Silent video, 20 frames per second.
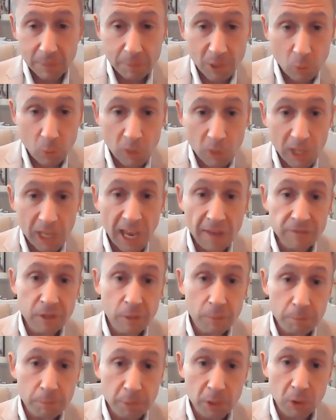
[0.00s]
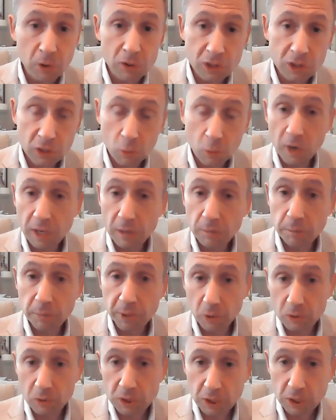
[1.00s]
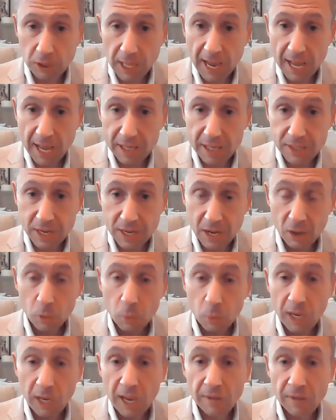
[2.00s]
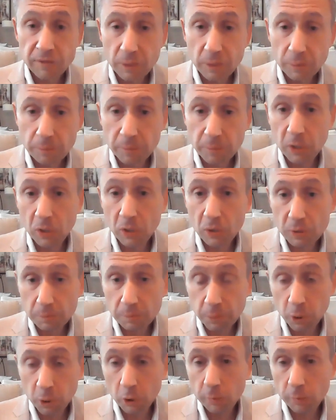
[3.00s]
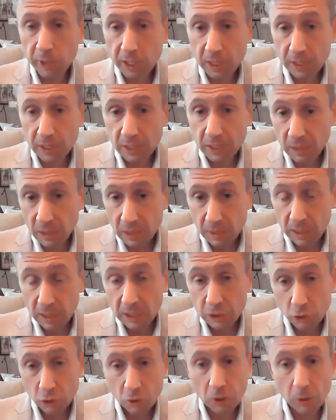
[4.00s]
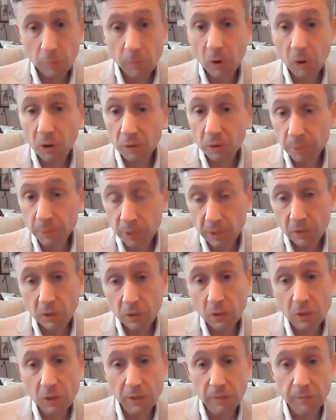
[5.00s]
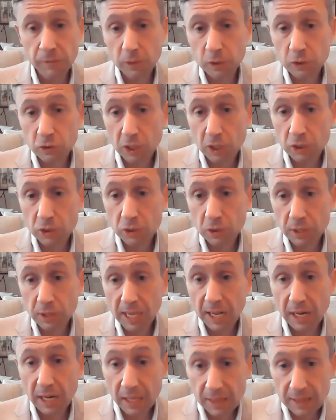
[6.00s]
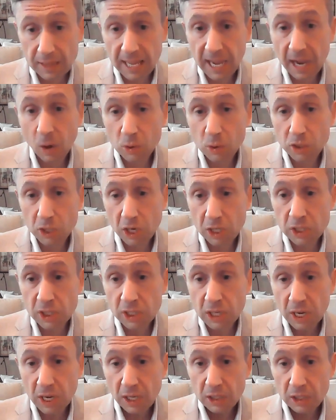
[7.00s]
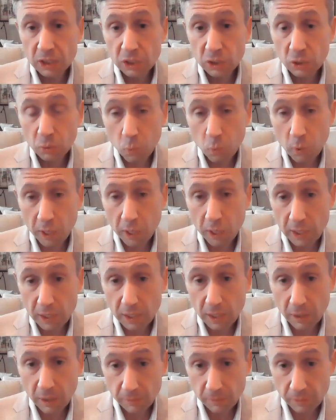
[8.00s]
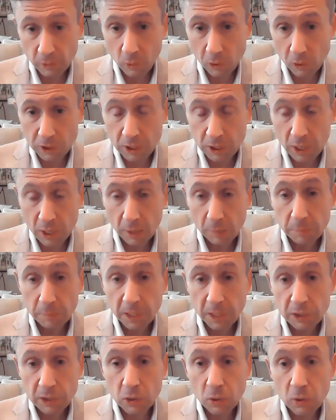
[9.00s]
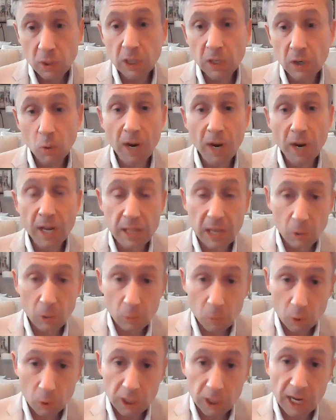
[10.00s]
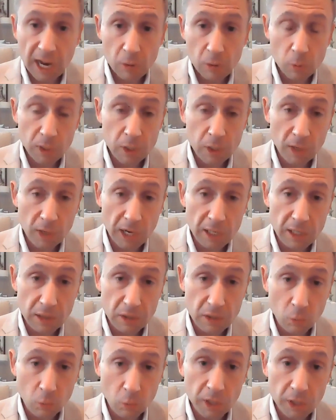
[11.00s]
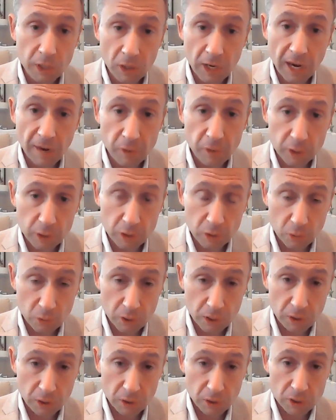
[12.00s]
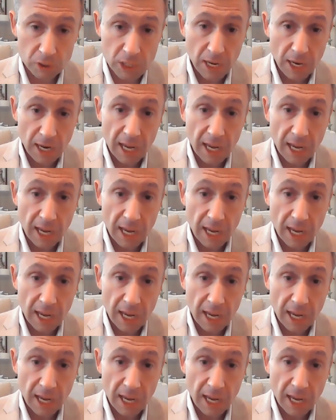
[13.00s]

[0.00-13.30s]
But we have to build to win, build to last. We have to build permanent, durable political infrastructure that allows us to win, of course, but do it in a way that we're not recreating the wheel every 2 years.